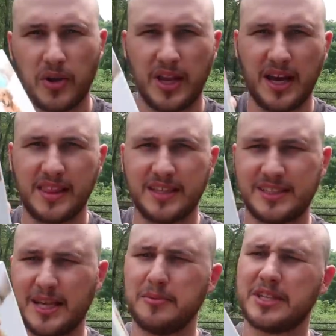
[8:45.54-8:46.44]
Oh yeah, at the
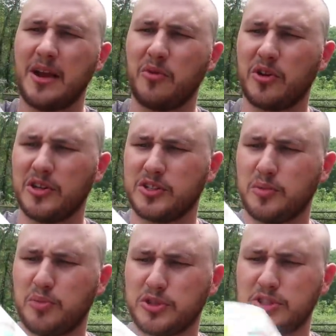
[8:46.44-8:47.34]
same time we're going
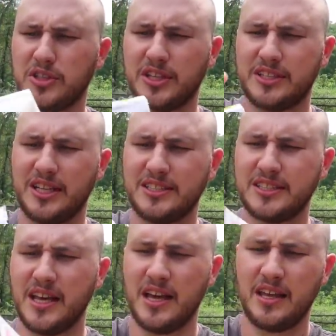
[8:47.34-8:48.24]
to put to the
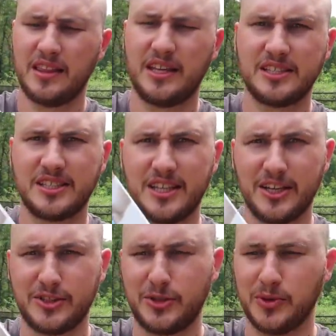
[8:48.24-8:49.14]
test this
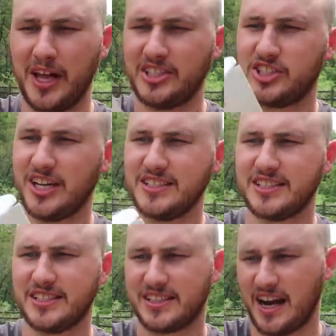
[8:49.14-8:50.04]
little tool I
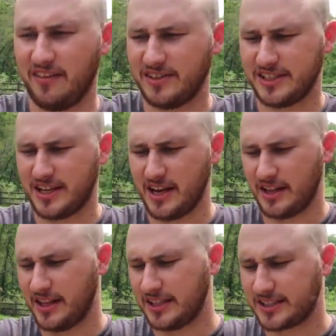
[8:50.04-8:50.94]
just discovered.
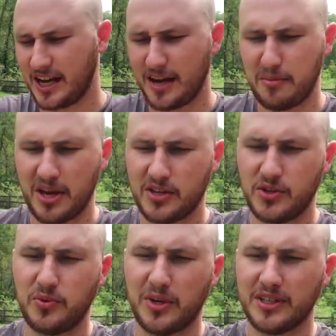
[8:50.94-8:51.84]
That's gotta be a
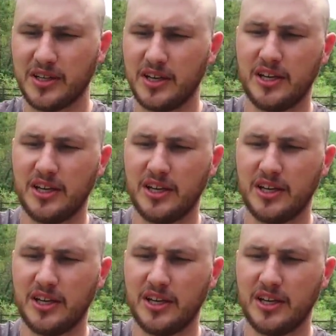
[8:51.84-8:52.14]
new one.